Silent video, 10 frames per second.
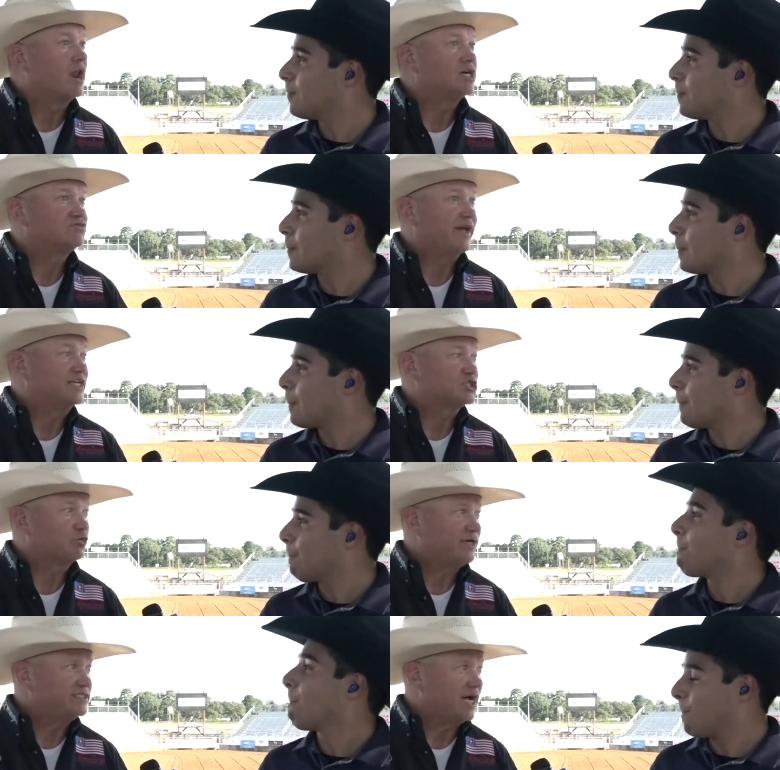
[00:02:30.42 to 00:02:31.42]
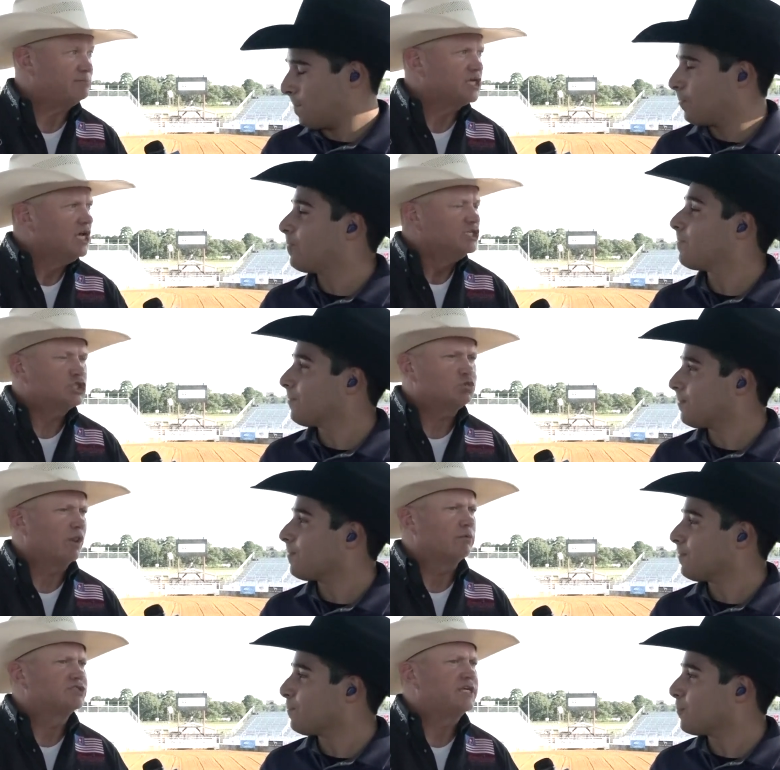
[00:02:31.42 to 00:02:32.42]
Speaker 1: Las Vegas three times. Just
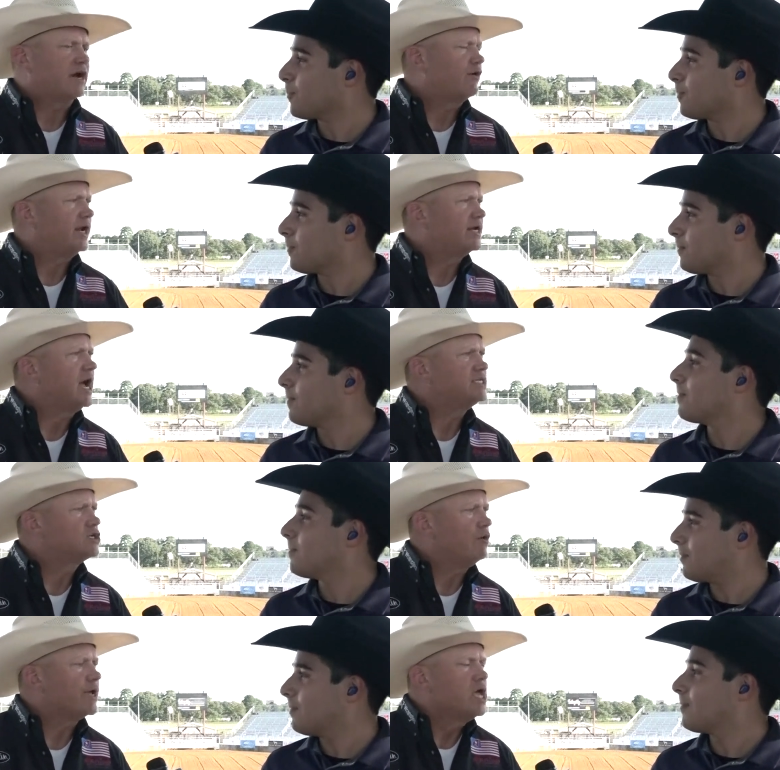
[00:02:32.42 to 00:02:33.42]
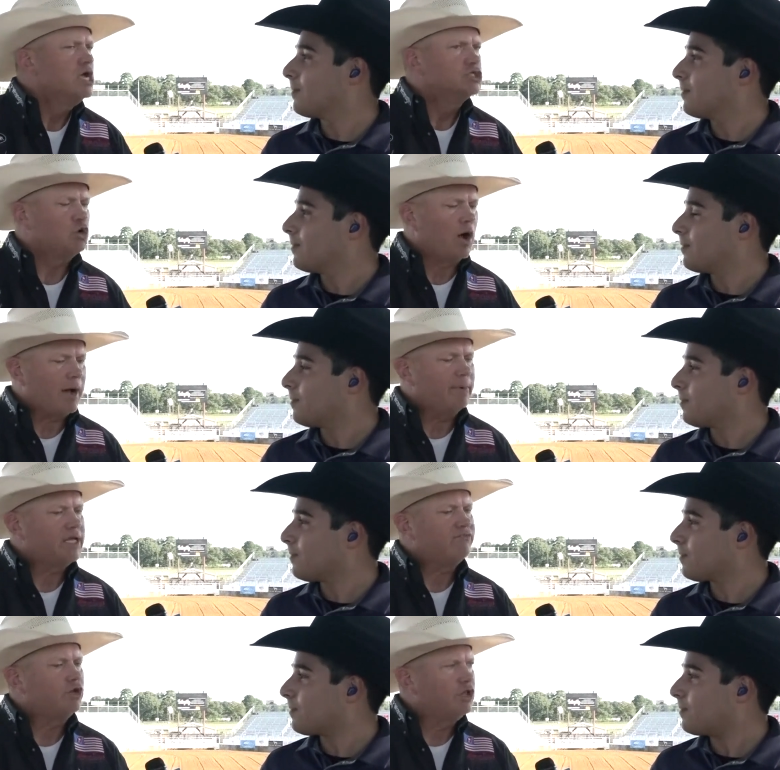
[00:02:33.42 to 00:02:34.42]
one of the most decorated guys going. So I'm
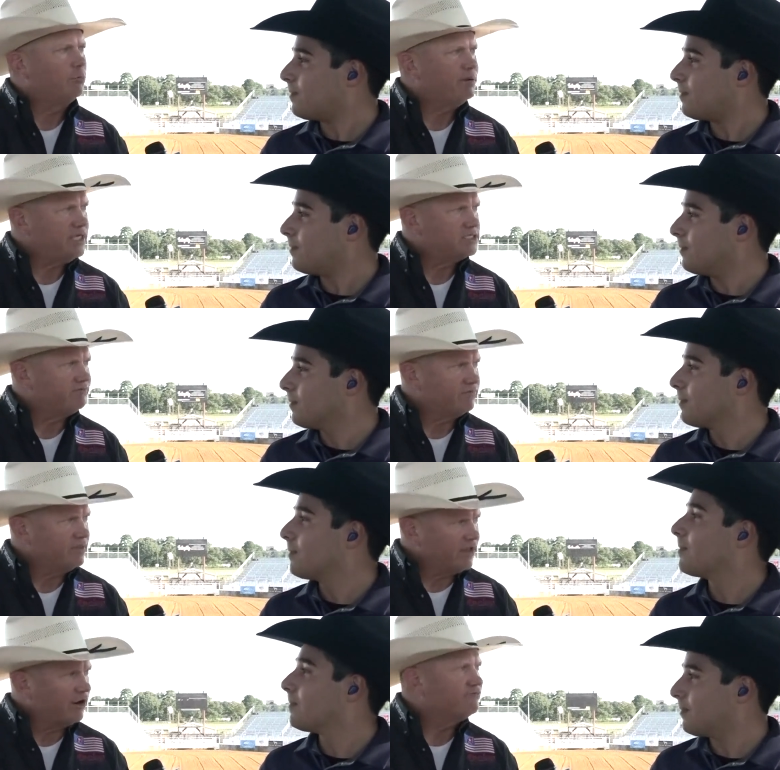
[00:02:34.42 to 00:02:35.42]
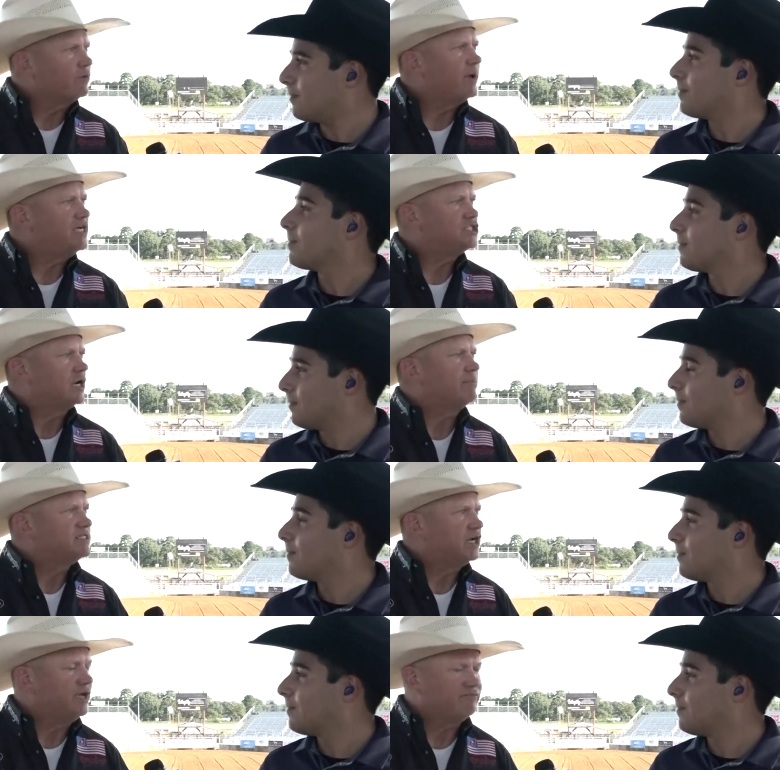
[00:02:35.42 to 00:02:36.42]
going to give you a little piece of their information. I'm
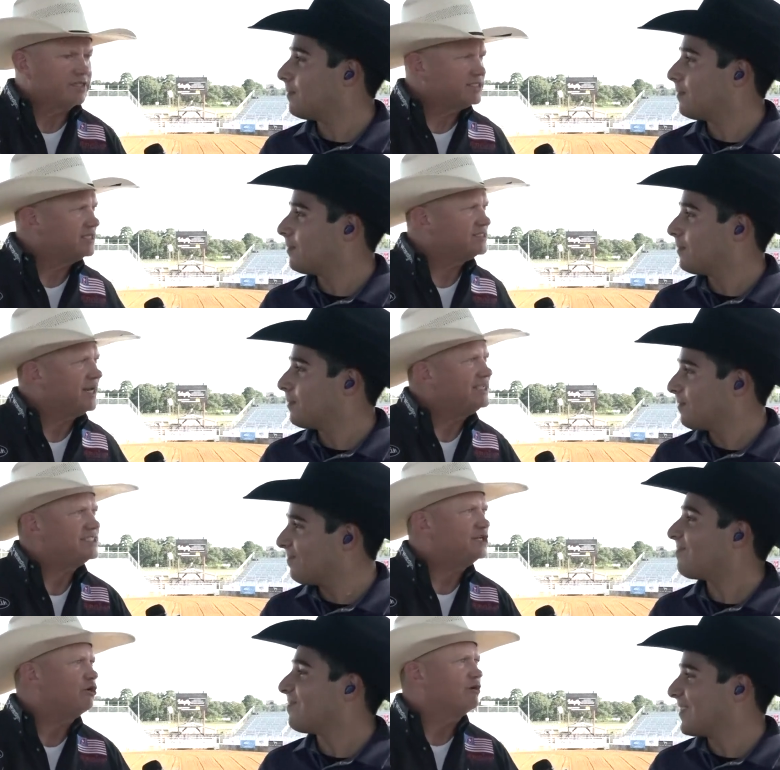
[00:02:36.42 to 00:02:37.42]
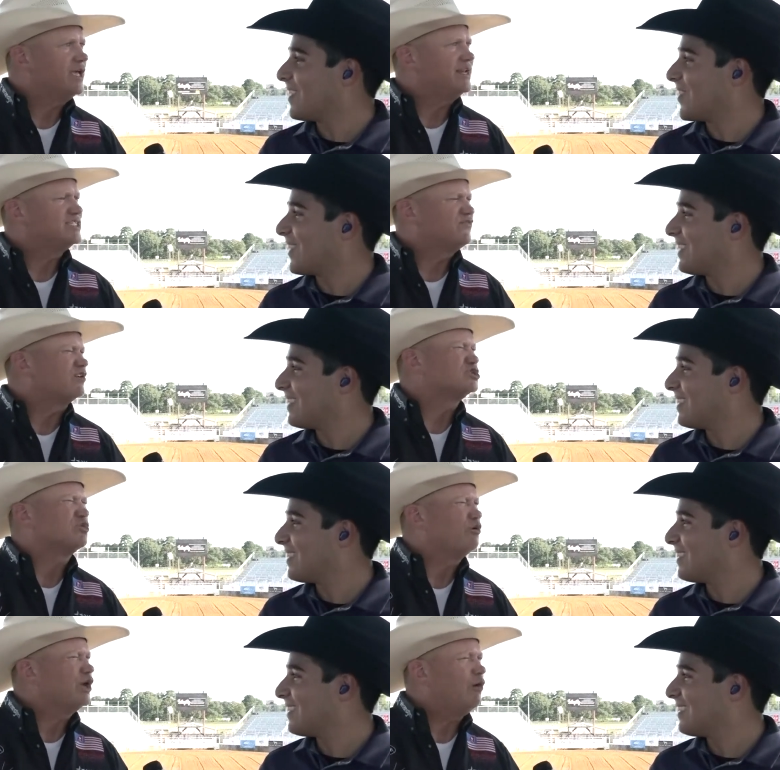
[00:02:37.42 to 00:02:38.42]
going to tell you if this kid's an 18-year-old kid in his
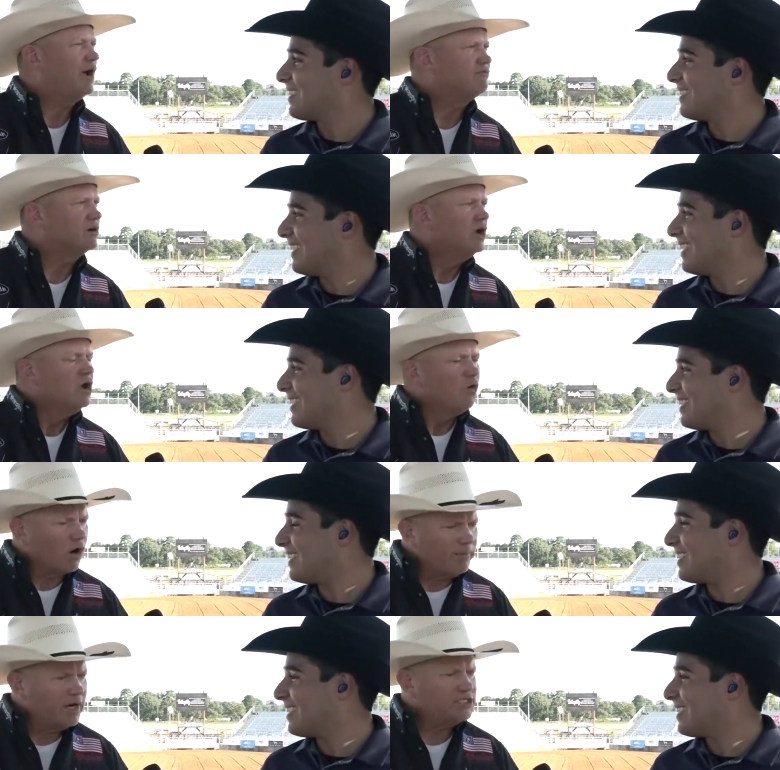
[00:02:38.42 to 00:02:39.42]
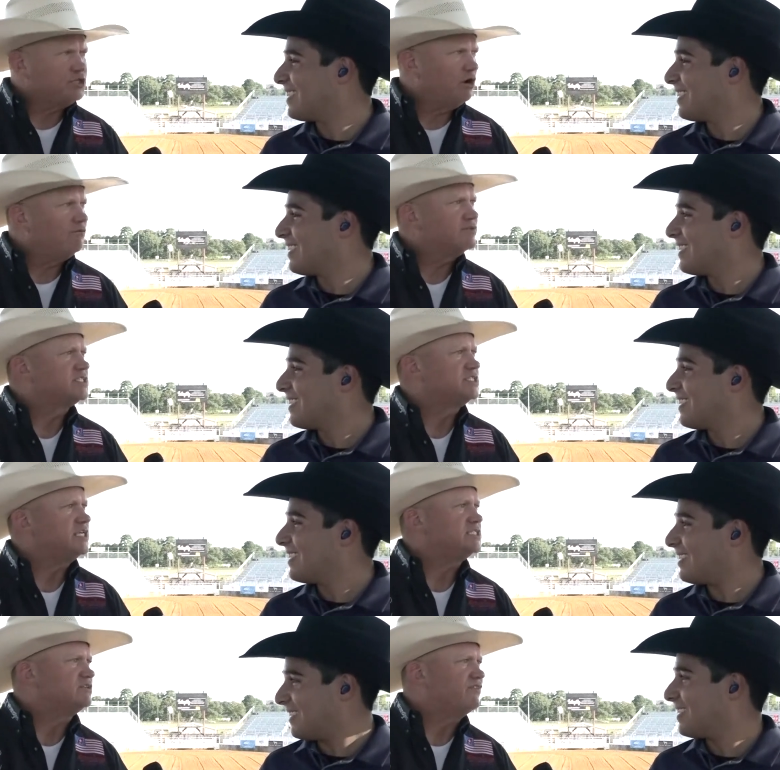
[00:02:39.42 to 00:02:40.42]
first rodeo ever, or I'm going to let you know if it's a
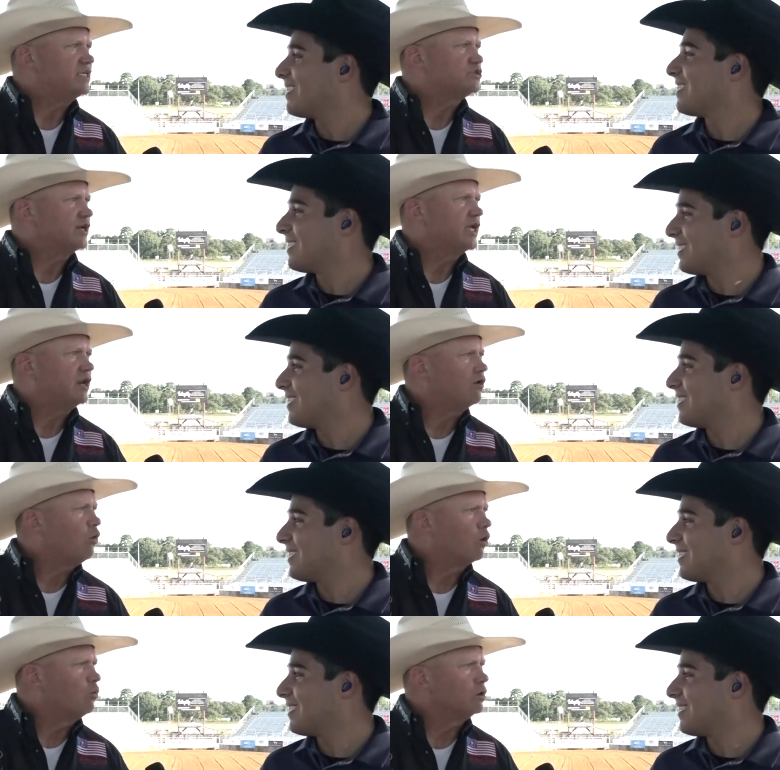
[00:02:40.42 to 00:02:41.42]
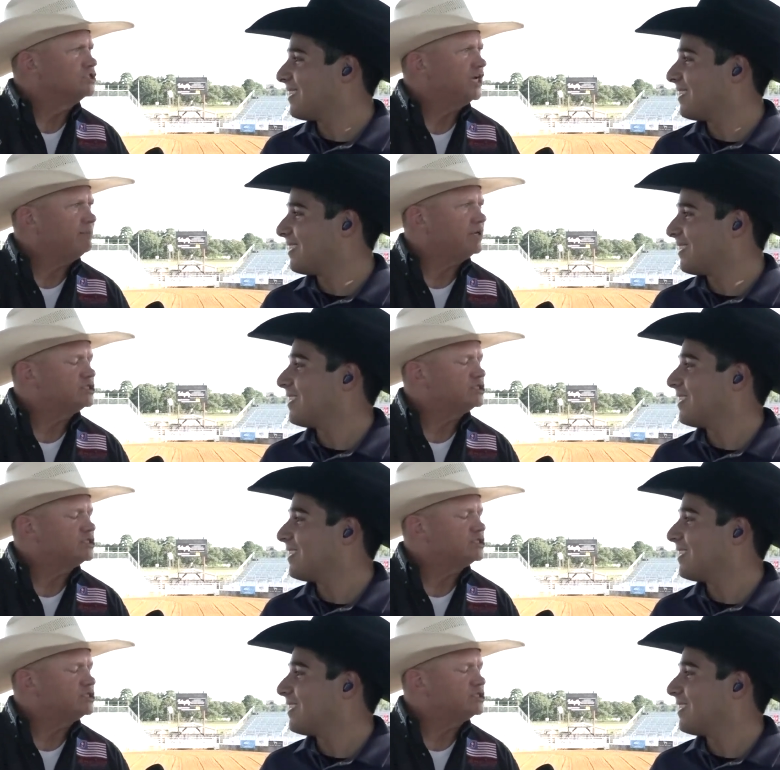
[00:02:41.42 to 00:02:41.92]
seasoned veteran or a world champion.